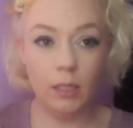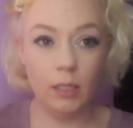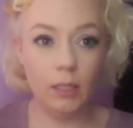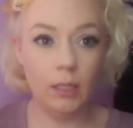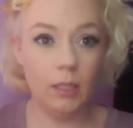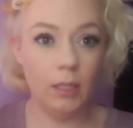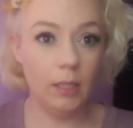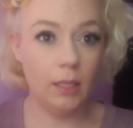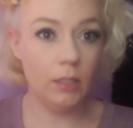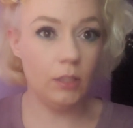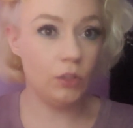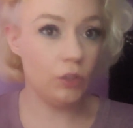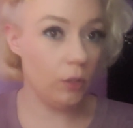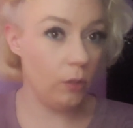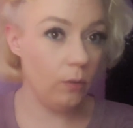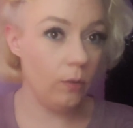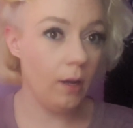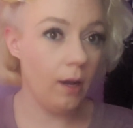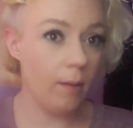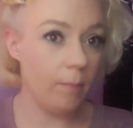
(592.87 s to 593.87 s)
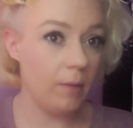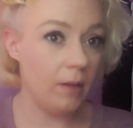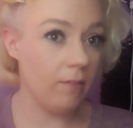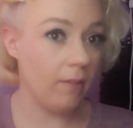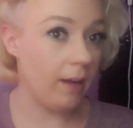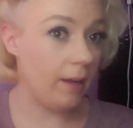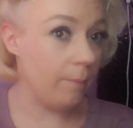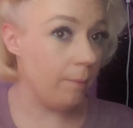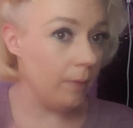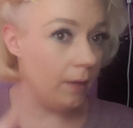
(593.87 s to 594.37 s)
And so you got me,
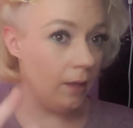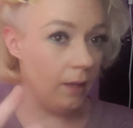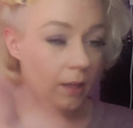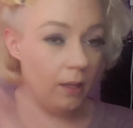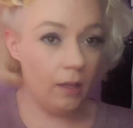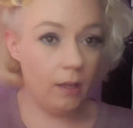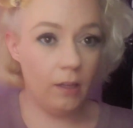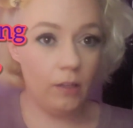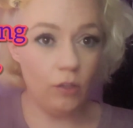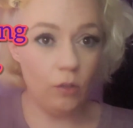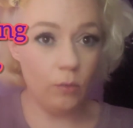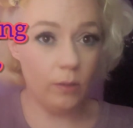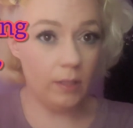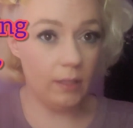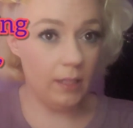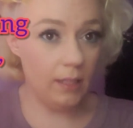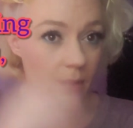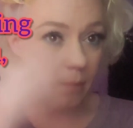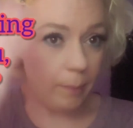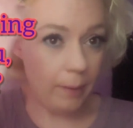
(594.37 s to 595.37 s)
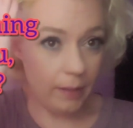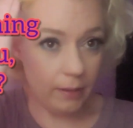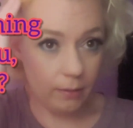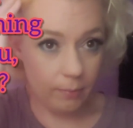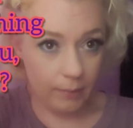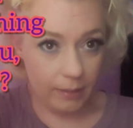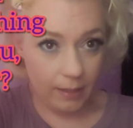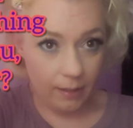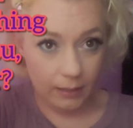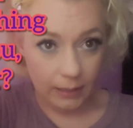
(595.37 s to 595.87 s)
right? You can either pin
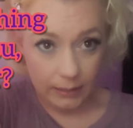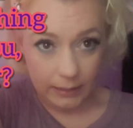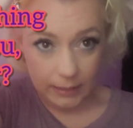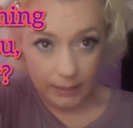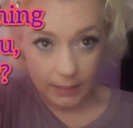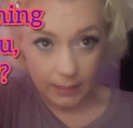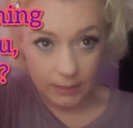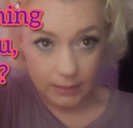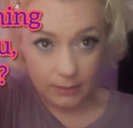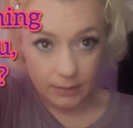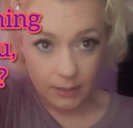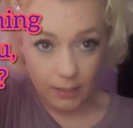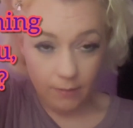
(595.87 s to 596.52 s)
them down like this.